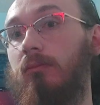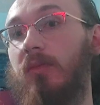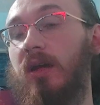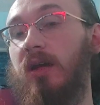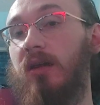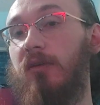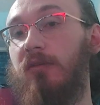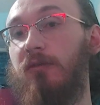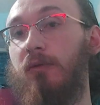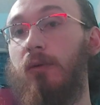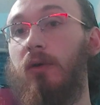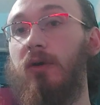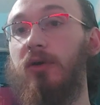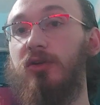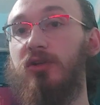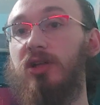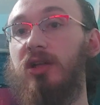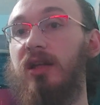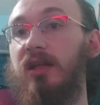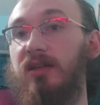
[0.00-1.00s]
in the
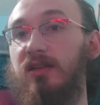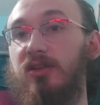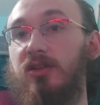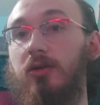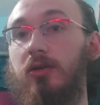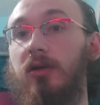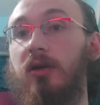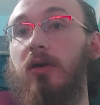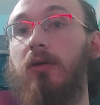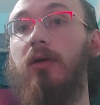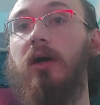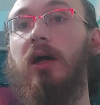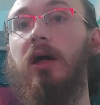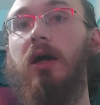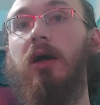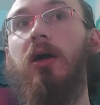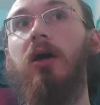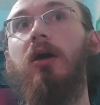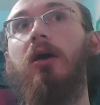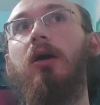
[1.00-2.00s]
forge, in the studio,
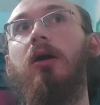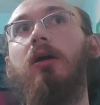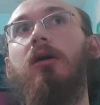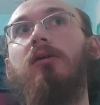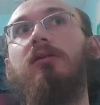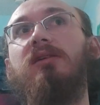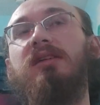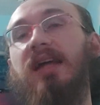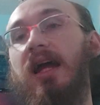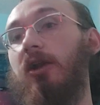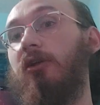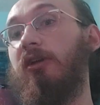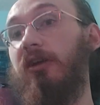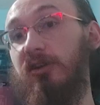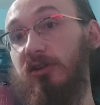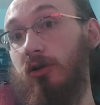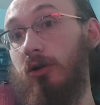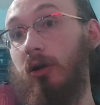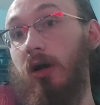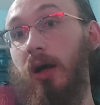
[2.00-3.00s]

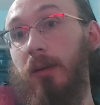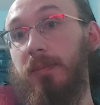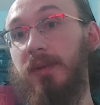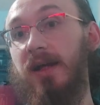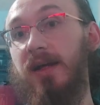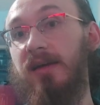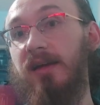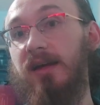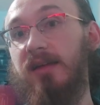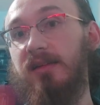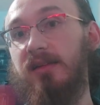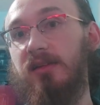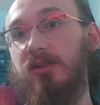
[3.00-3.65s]
Saturdays are update days.